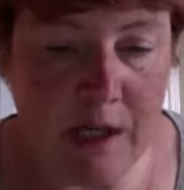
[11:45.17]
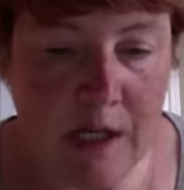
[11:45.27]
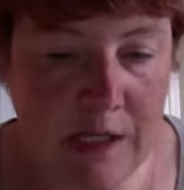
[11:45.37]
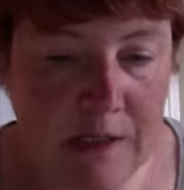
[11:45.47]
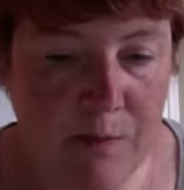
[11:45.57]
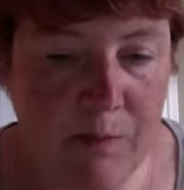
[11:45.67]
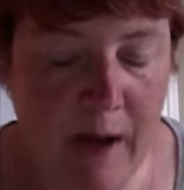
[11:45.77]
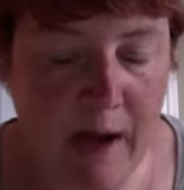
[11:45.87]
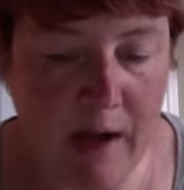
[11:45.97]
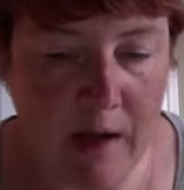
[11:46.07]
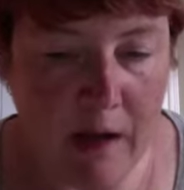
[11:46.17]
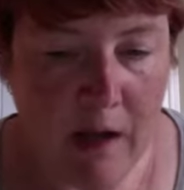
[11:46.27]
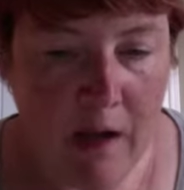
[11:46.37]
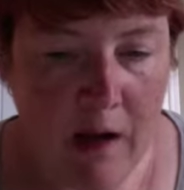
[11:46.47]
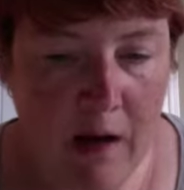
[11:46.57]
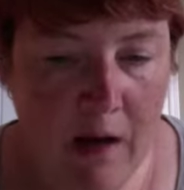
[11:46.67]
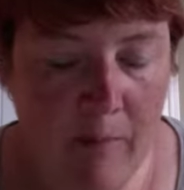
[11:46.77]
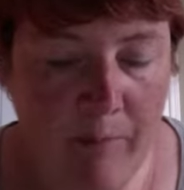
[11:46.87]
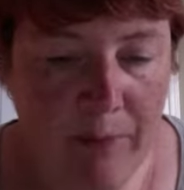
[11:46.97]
his, but um,